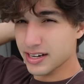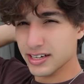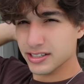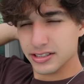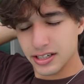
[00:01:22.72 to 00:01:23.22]

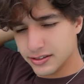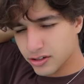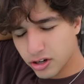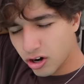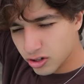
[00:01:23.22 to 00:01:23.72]
at.
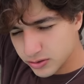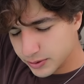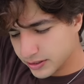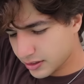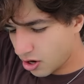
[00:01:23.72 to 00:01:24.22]
Her car's
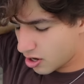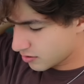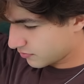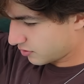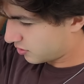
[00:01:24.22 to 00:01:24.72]
been
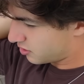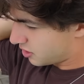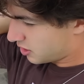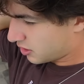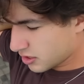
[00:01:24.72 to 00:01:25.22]
gone for
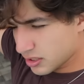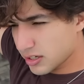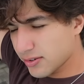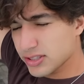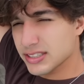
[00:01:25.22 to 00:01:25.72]

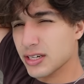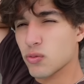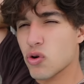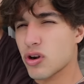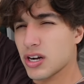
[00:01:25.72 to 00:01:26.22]
ever since I
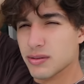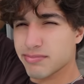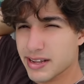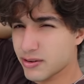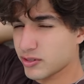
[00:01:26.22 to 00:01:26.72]
woke
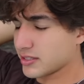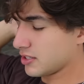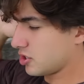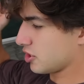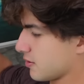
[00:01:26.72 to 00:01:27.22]
up and went to
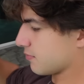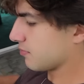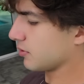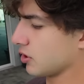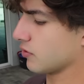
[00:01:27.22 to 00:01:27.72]
the gym,
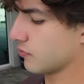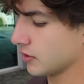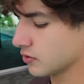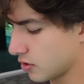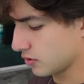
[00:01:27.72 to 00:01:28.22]
but her
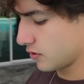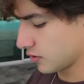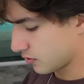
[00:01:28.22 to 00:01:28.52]
friend's car's here,